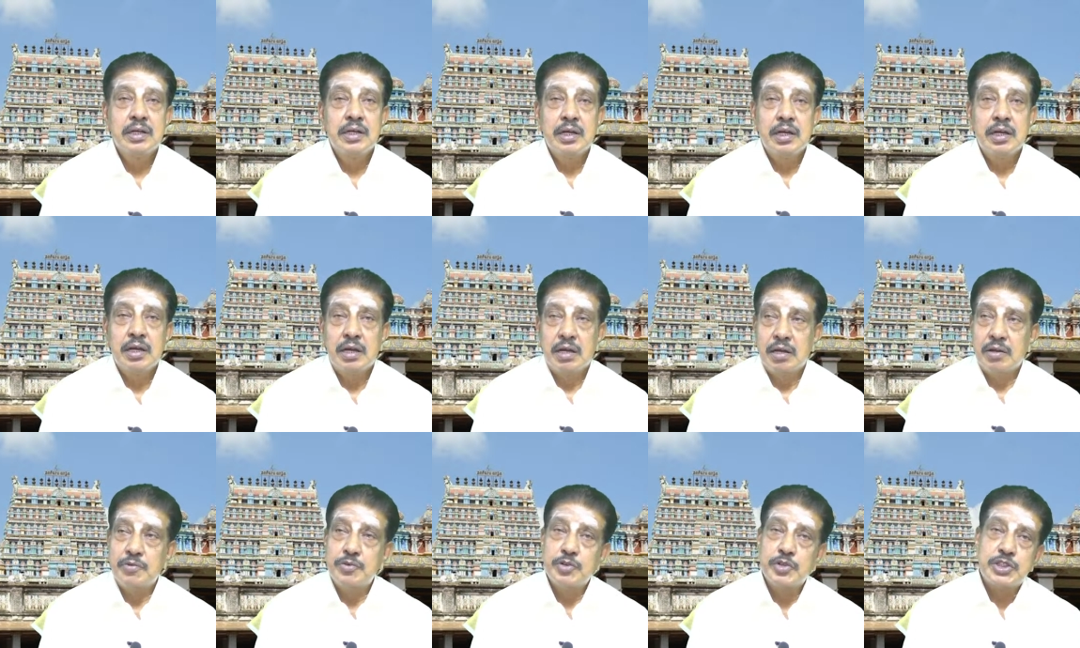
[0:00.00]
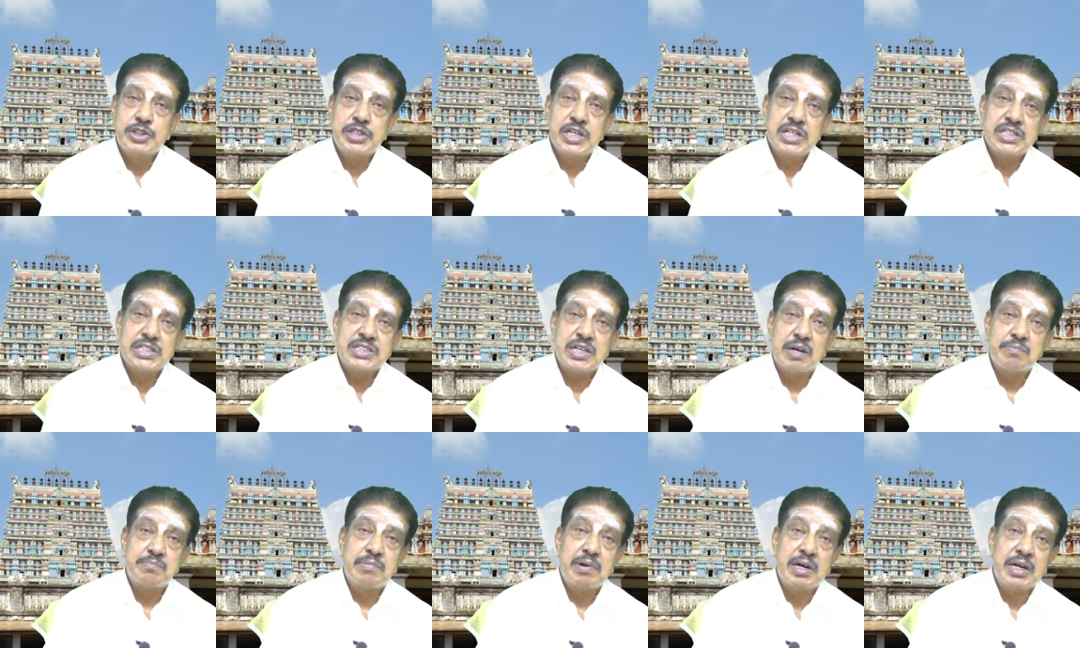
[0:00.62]
If you see
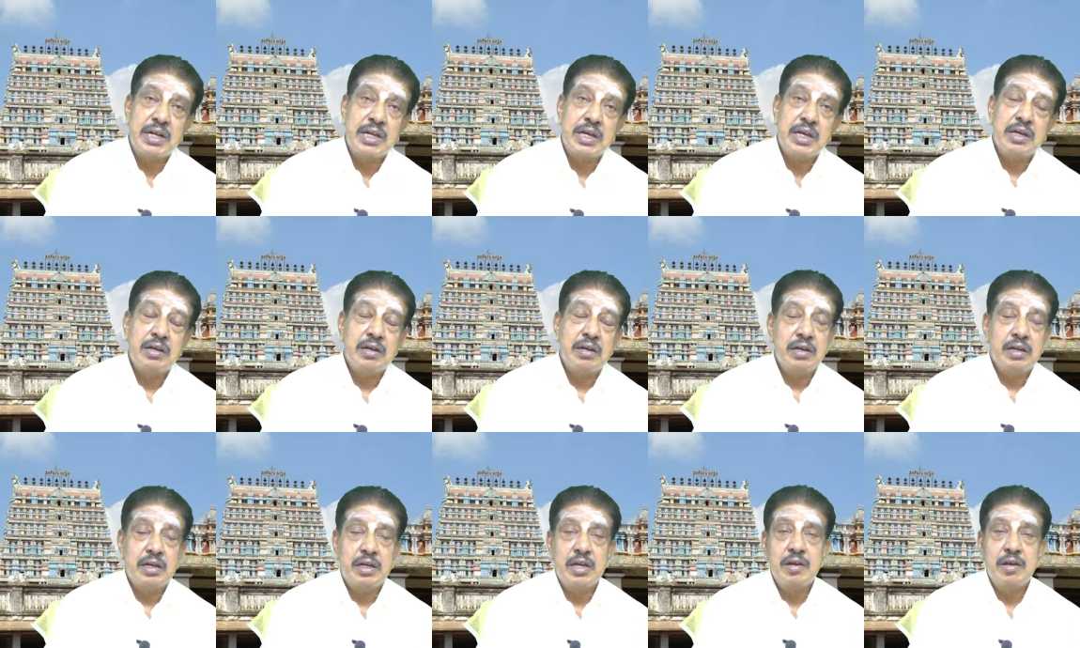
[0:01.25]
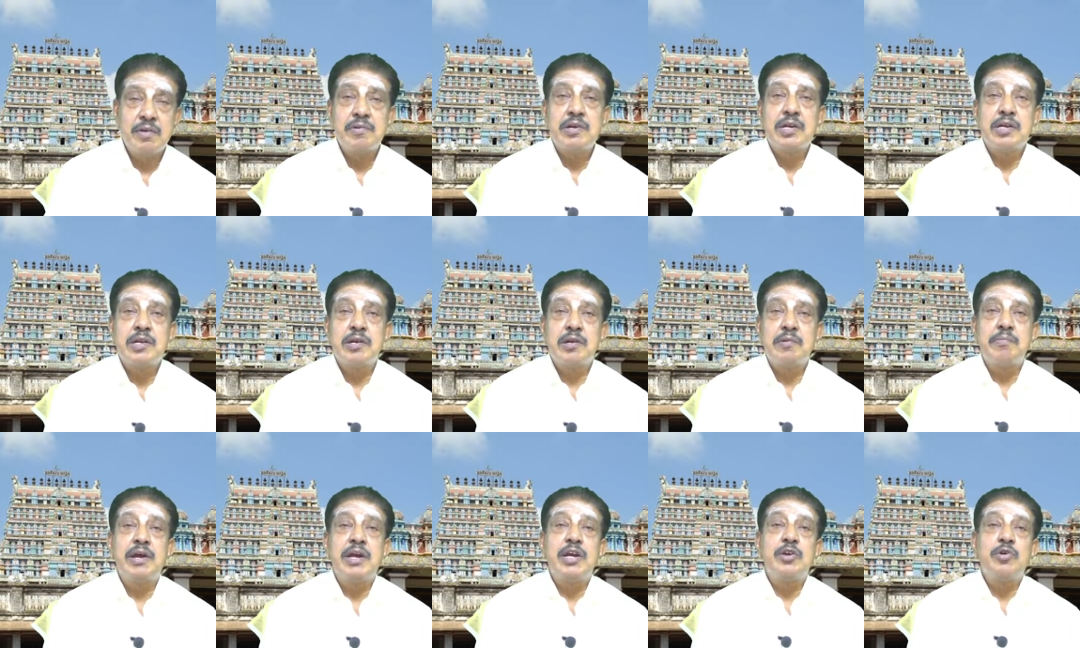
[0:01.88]
somebody, he will
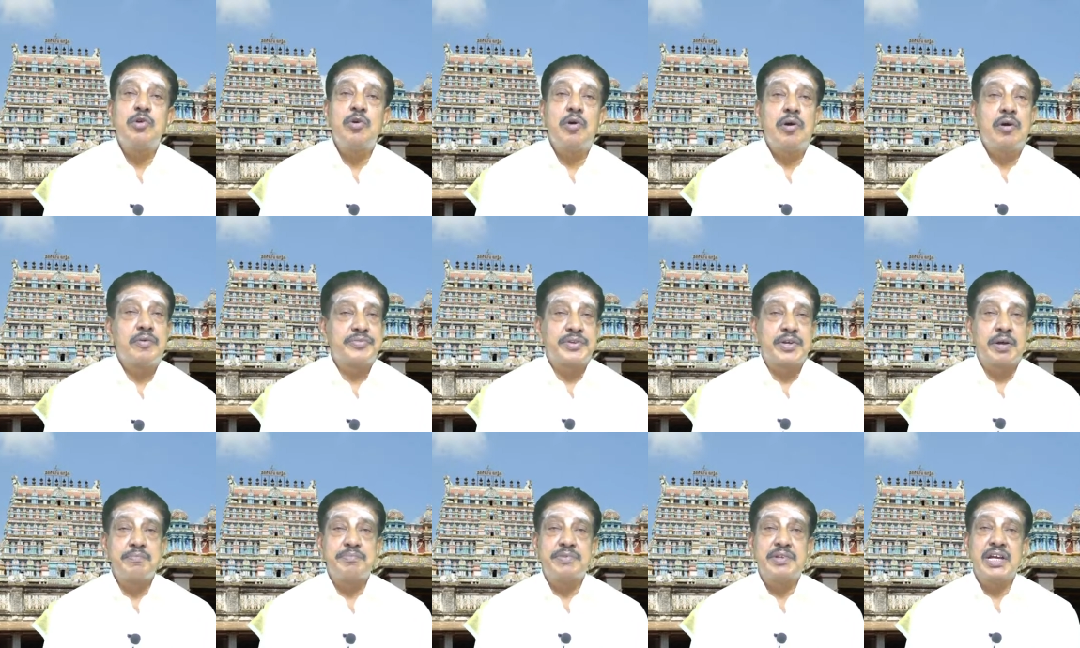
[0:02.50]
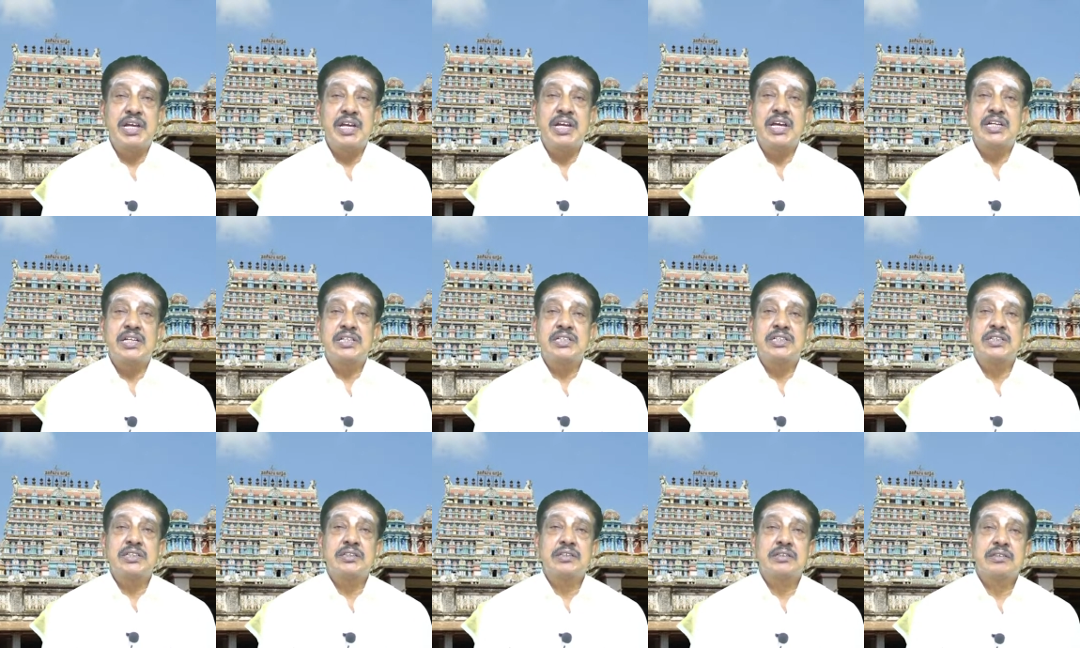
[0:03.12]
remind you of something
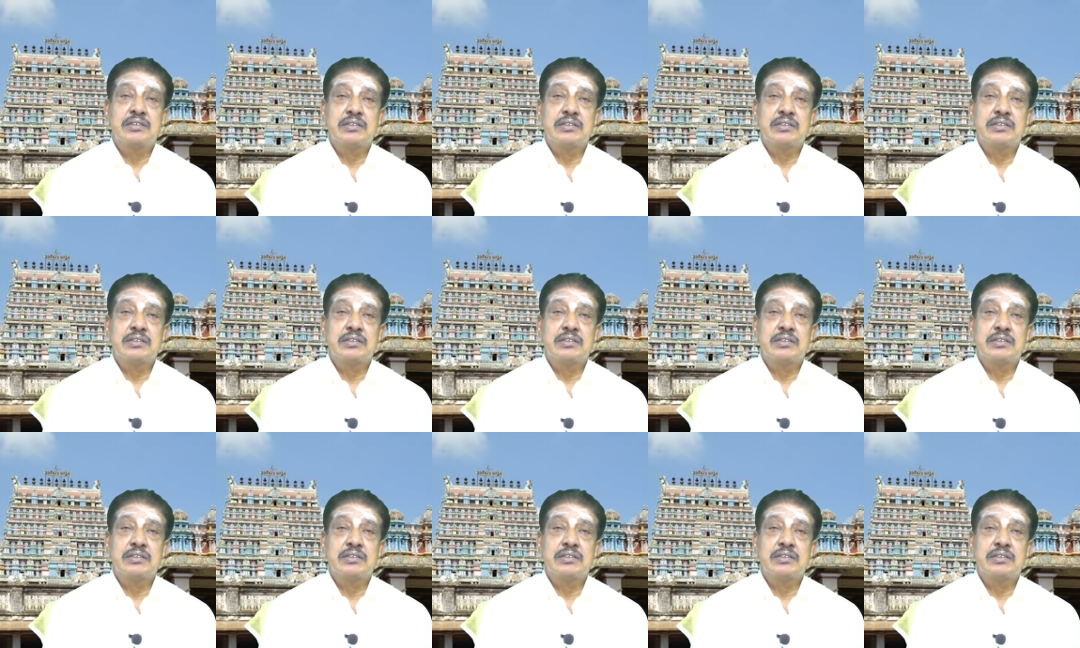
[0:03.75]
else.